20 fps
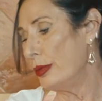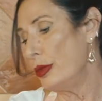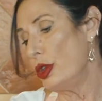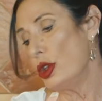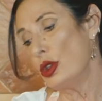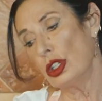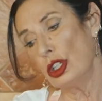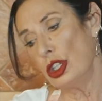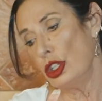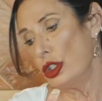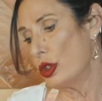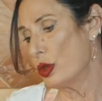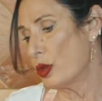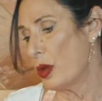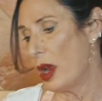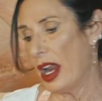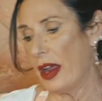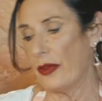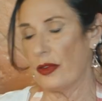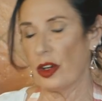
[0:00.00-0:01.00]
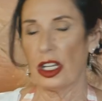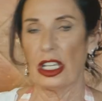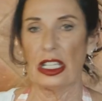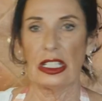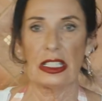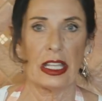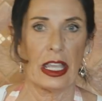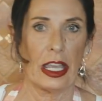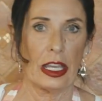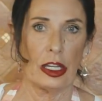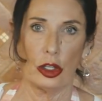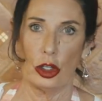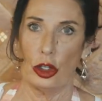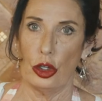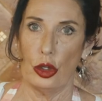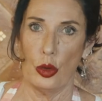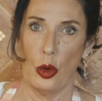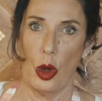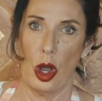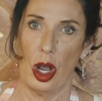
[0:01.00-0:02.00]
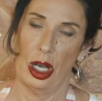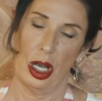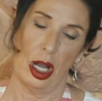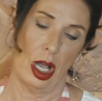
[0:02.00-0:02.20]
you can use whatever container you want.